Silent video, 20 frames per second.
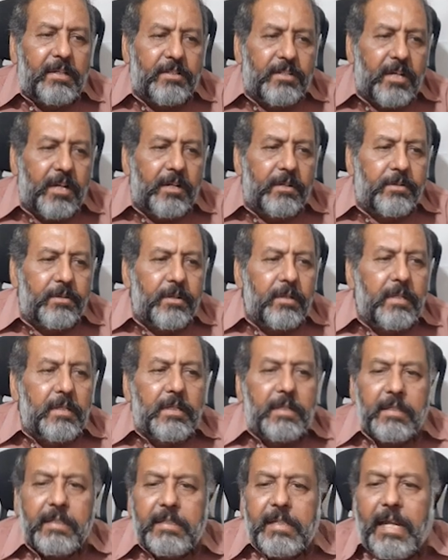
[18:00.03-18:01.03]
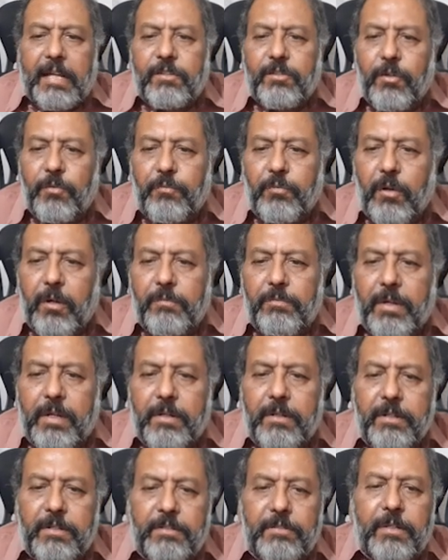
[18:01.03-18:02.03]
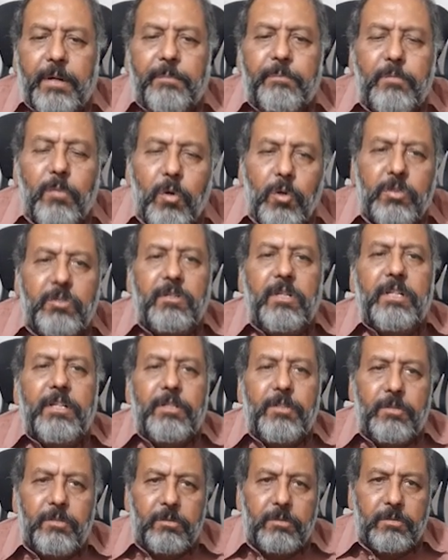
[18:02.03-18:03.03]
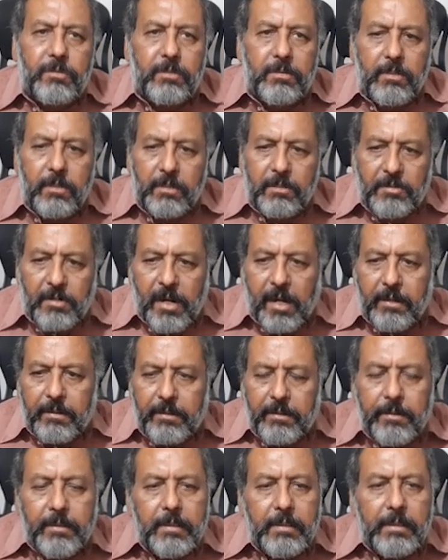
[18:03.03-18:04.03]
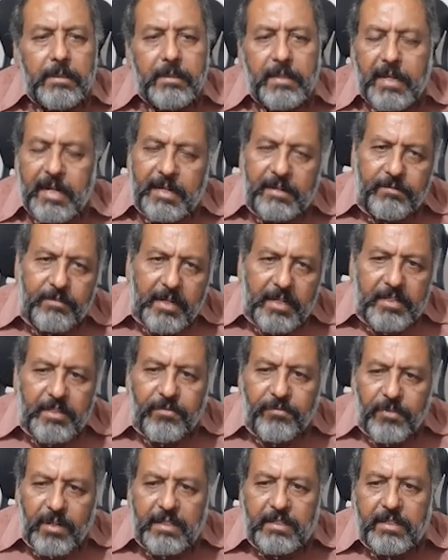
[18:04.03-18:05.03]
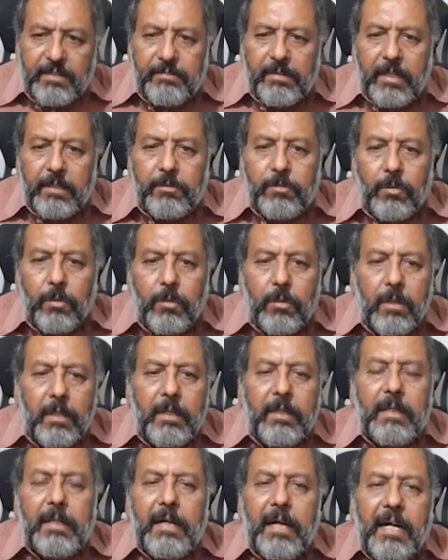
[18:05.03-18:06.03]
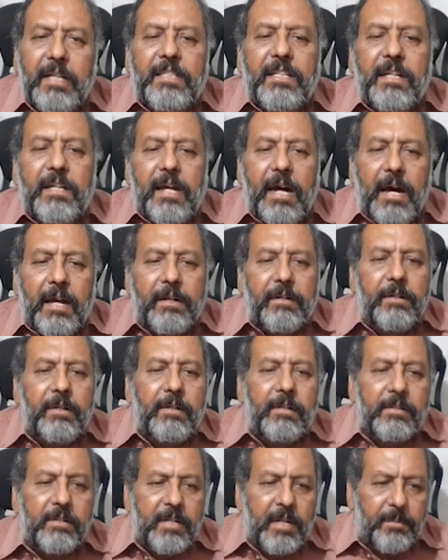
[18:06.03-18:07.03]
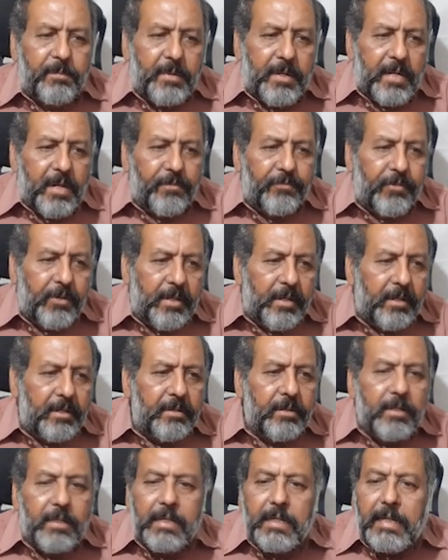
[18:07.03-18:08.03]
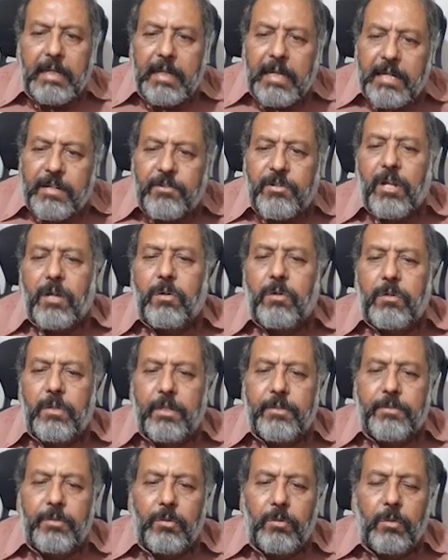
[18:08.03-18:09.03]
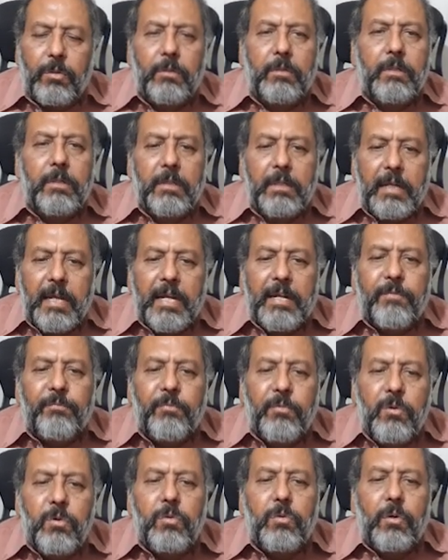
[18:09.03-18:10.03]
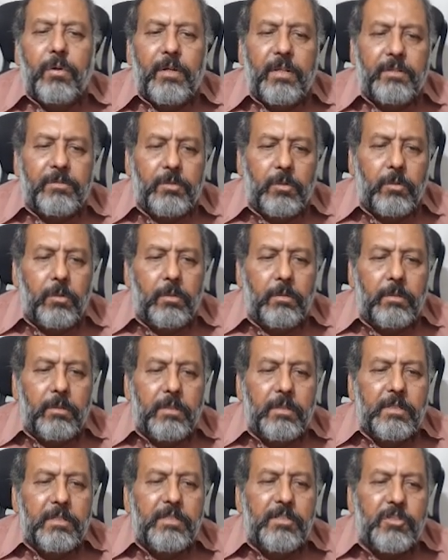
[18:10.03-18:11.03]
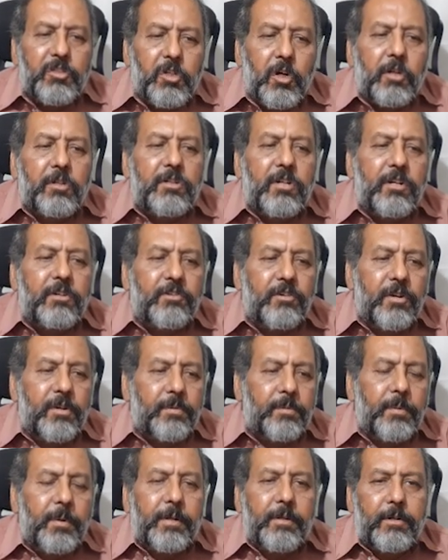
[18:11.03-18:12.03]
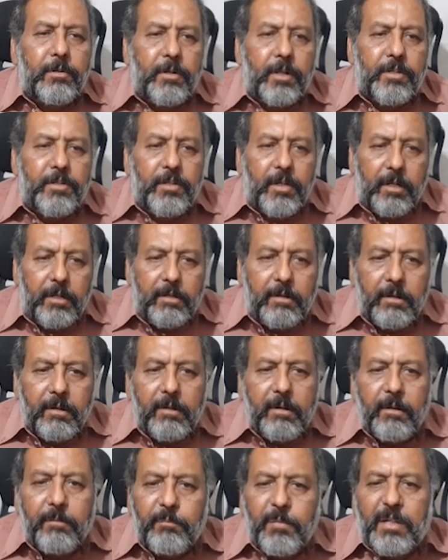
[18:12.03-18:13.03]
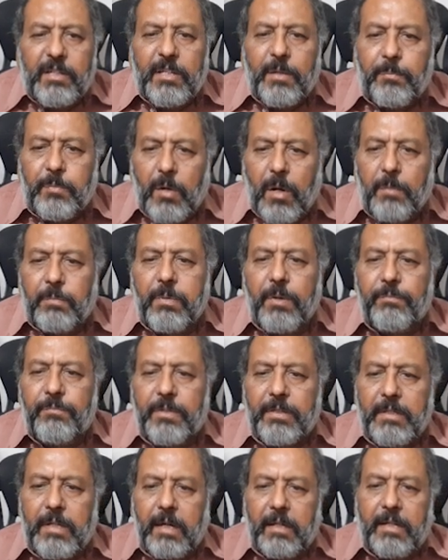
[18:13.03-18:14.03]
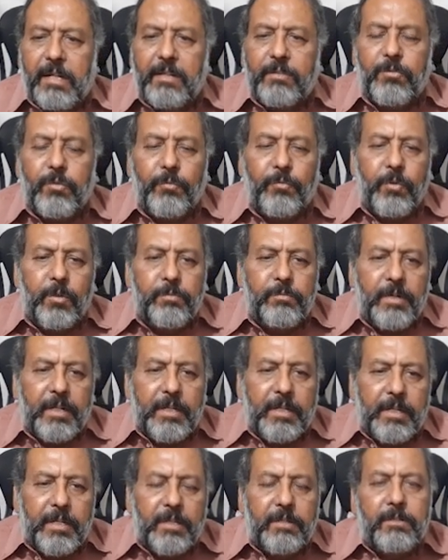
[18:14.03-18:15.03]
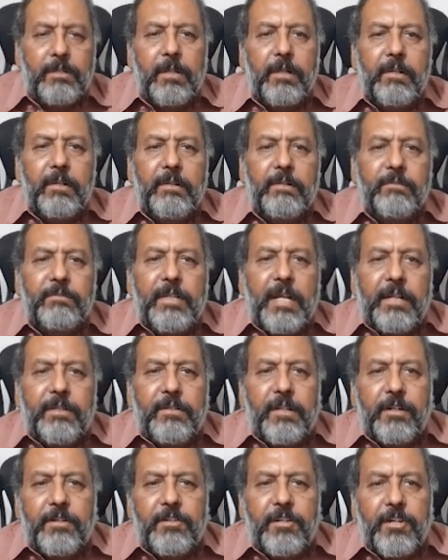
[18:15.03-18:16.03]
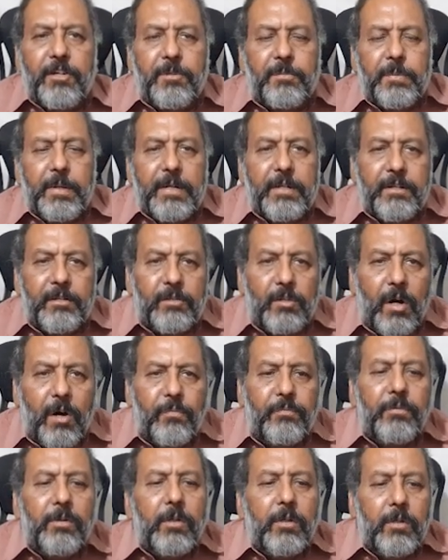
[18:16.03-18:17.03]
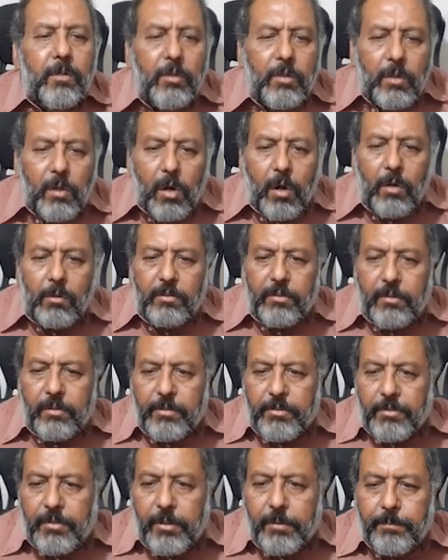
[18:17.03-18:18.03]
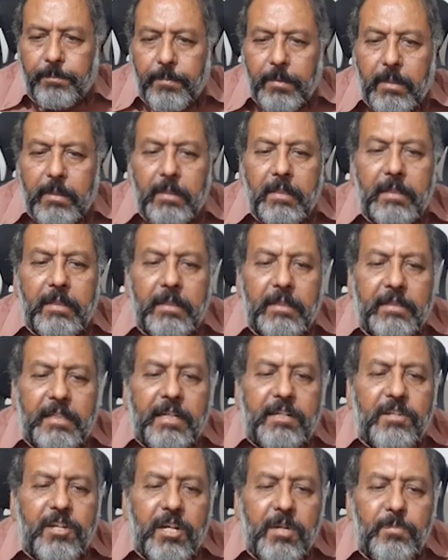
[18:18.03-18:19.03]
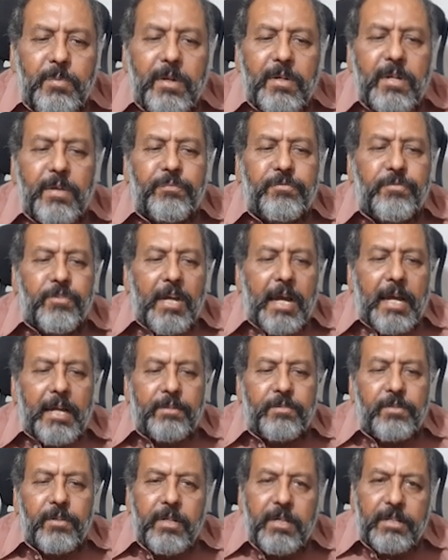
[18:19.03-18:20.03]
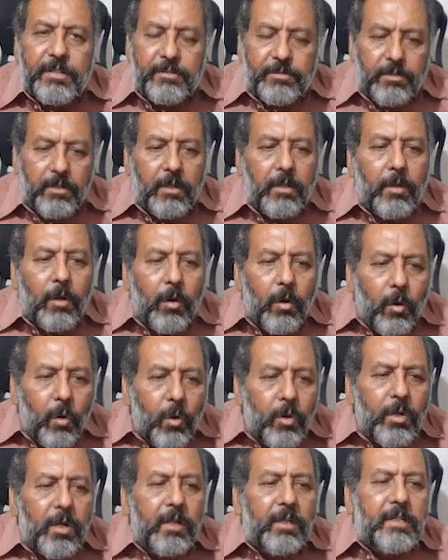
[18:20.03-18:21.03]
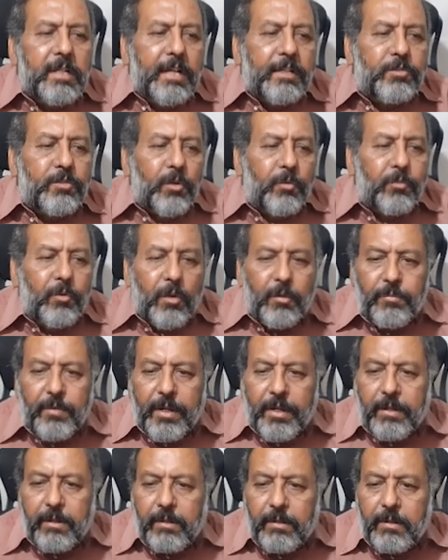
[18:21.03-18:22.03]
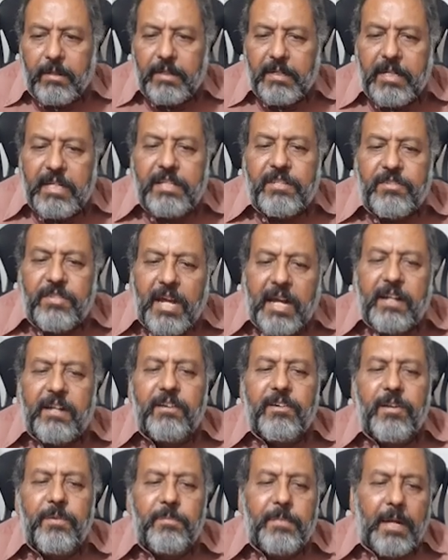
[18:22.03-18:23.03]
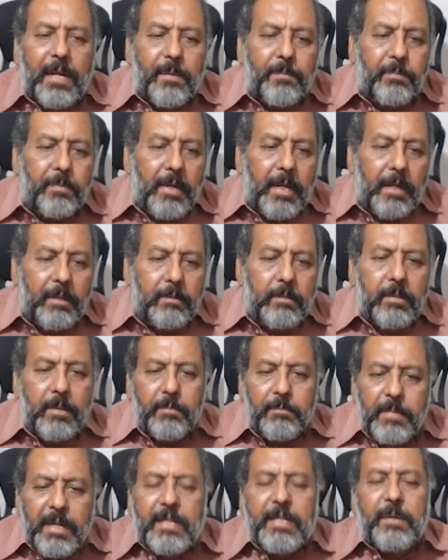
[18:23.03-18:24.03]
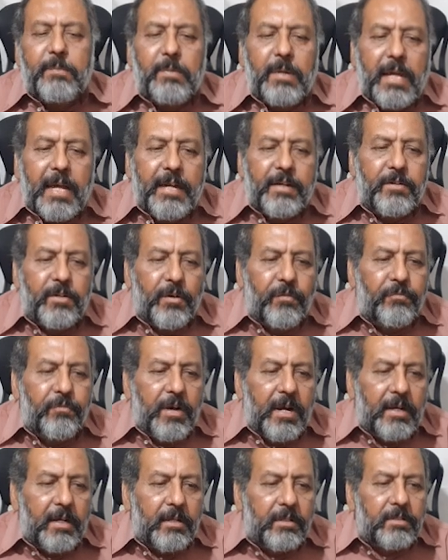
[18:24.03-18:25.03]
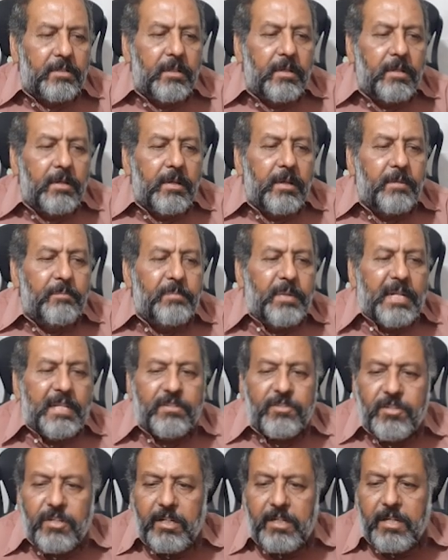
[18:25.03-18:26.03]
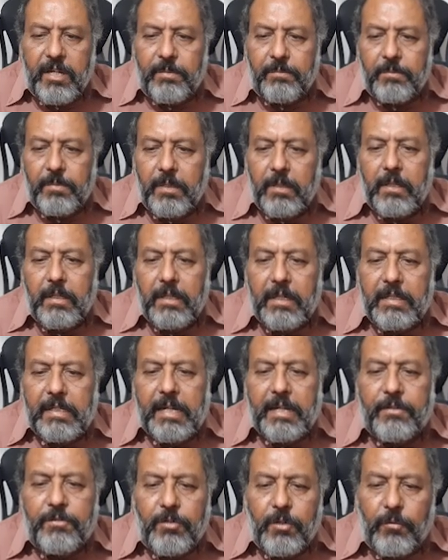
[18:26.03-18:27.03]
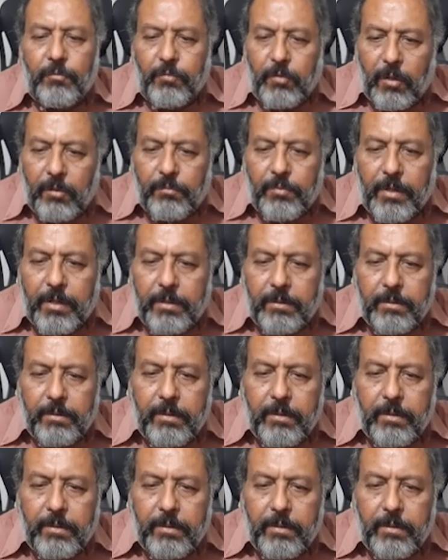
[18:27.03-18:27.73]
agent. Glycopholmin is the mostly used drug and very effective also. Other are terbinafine, itraconazole, and fluconazole, shorter treatment duration, but the problem with the glycopholmin is that the treatment is of long duration. The treatment of choice is oral glycopholmin, a secondary metabolite of fungus Penicillium glycopholmin.